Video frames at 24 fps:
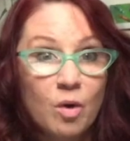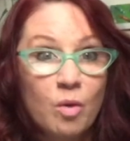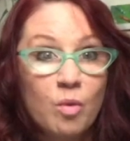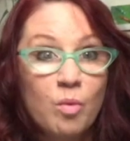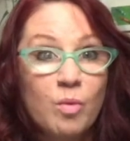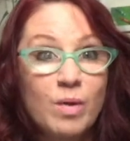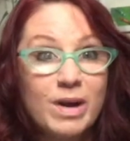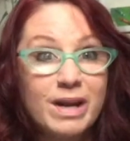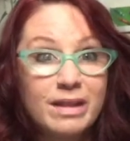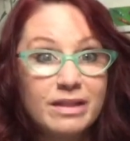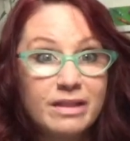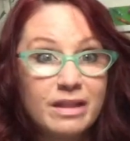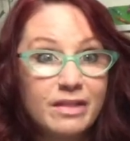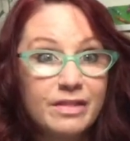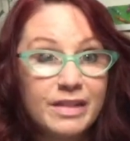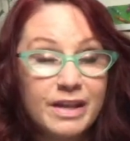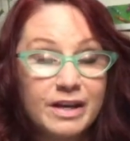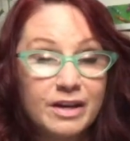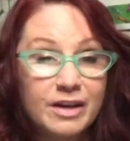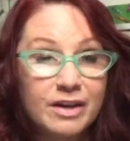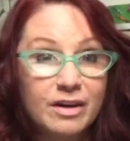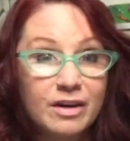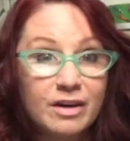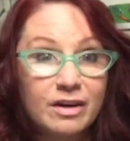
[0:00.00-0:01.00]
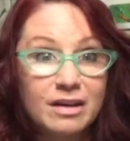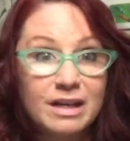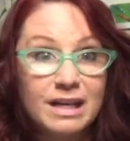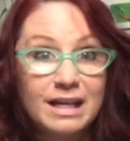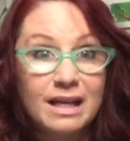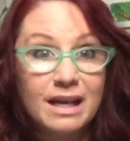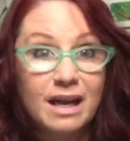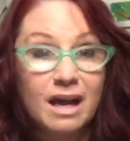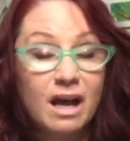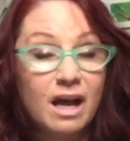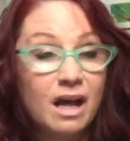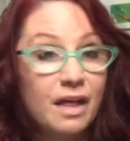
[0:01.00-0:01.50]
with their
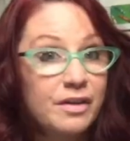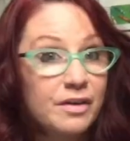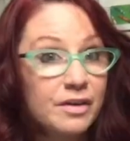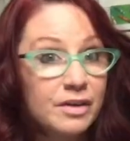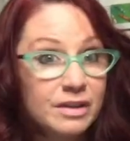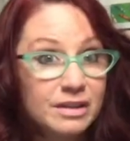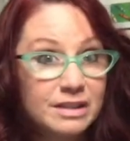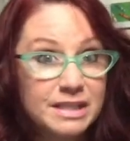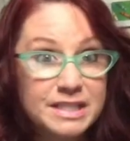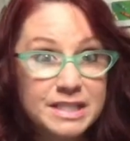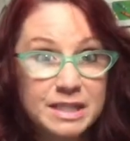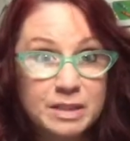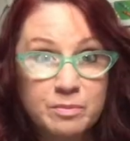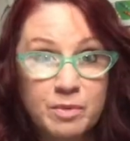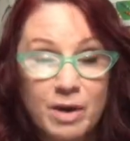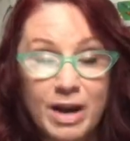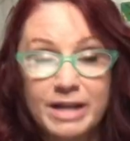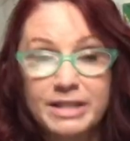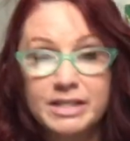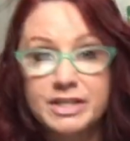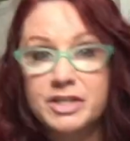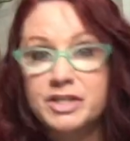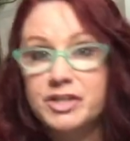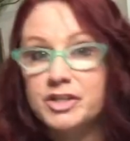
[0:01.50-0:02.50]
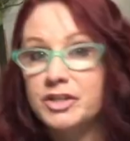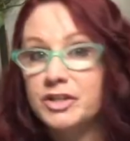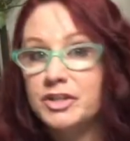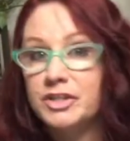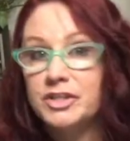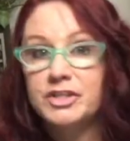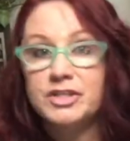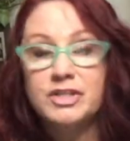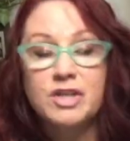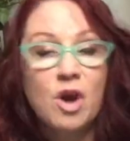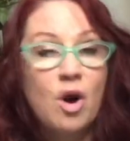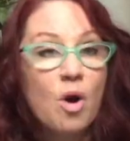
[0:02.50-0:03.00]
other holistic
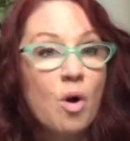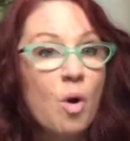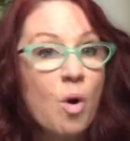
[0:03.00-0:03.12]
practitioners